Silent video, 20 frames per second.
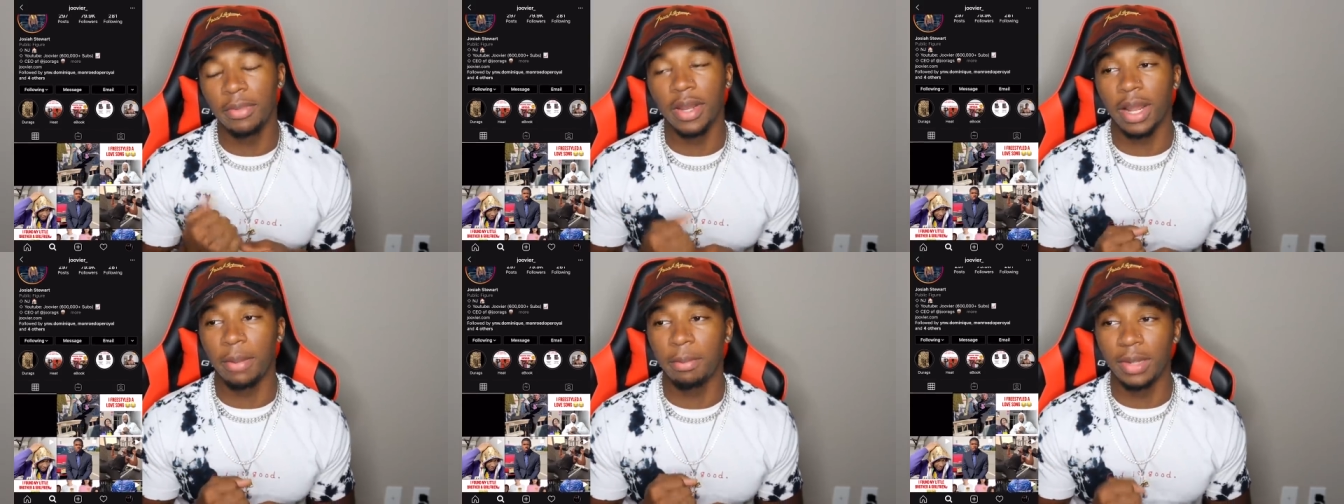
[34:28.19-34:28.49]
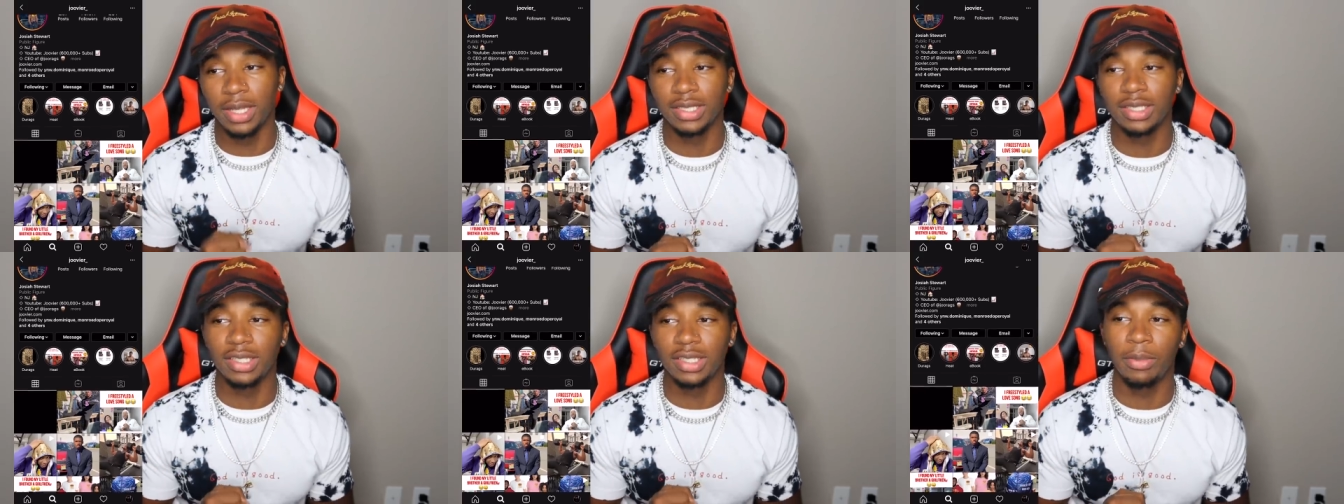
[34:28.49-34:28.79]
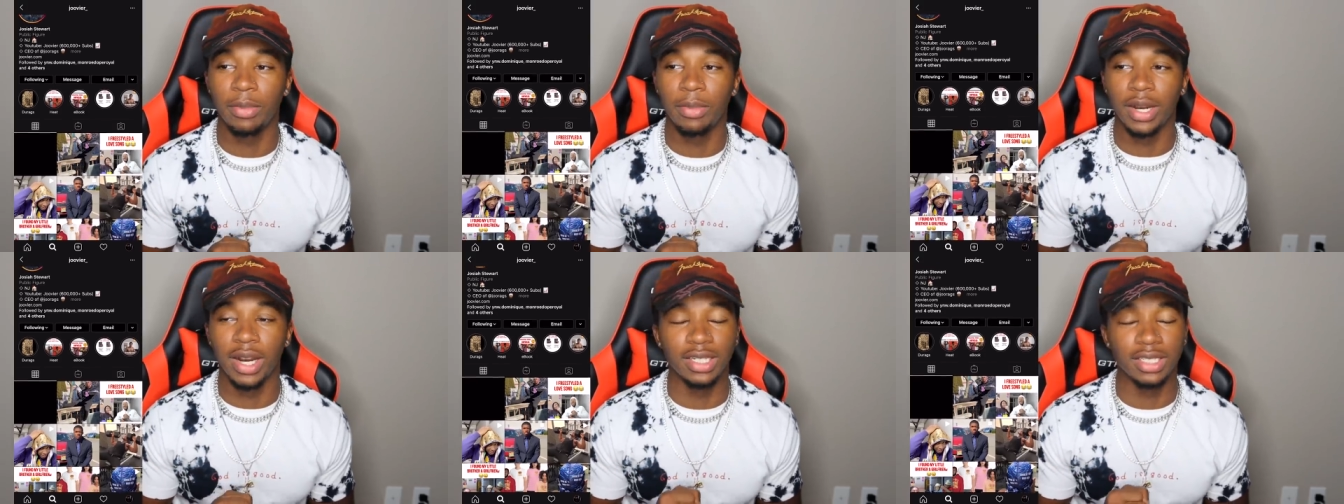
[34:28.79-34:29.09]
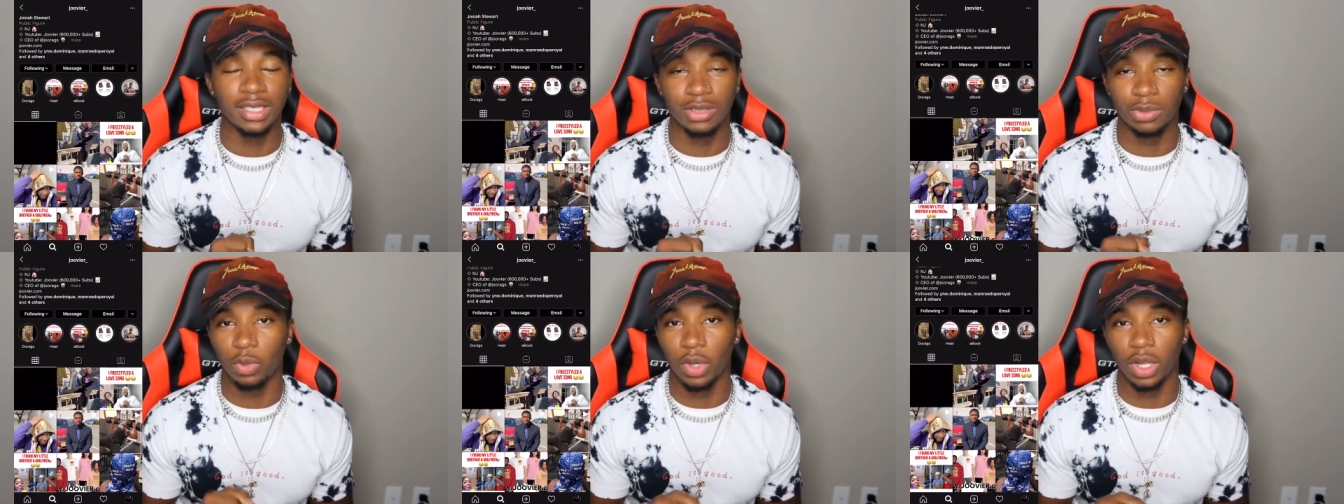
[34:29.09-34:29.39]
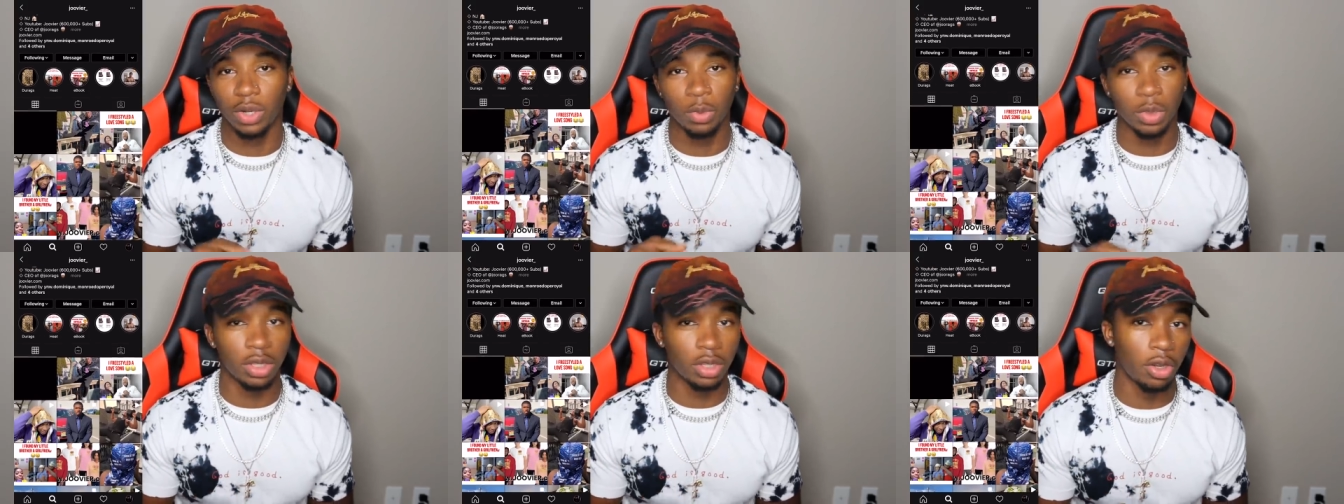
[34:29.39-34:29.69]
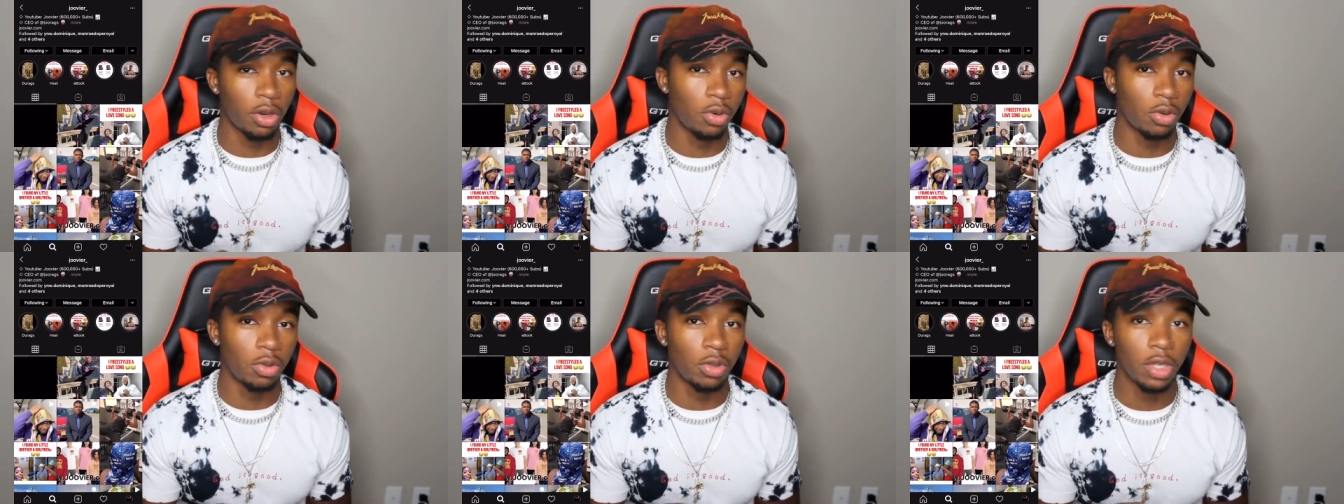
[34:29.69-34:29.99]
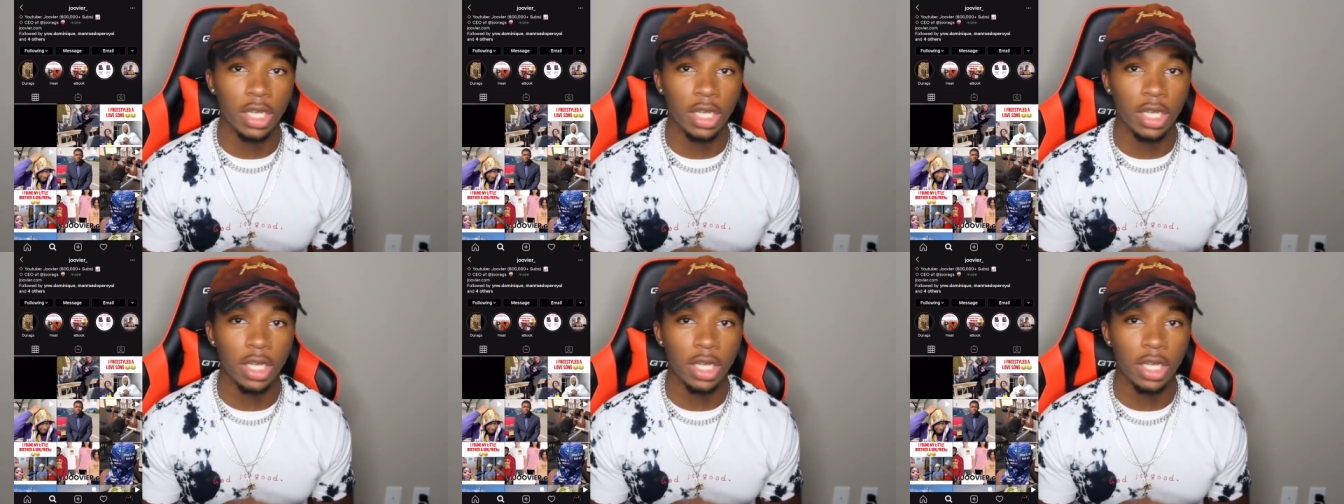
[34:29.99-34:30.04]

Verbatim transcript: but I messed up and I just went with the whole